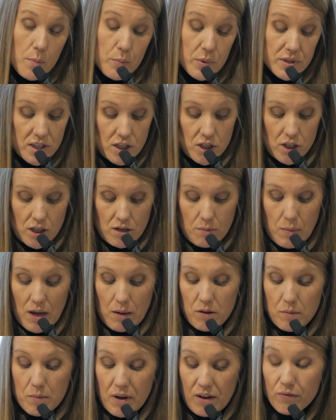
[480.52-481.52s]
composition,
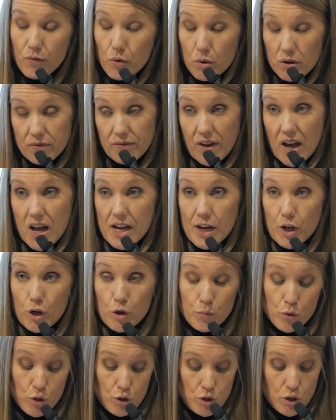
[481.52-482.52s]
maybe by fortifying
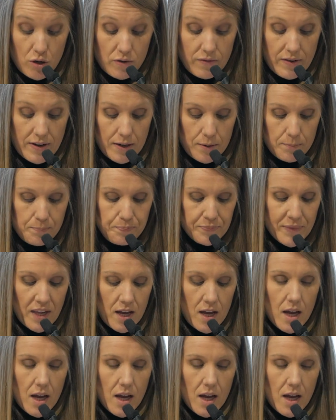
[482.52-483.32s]
or preserving.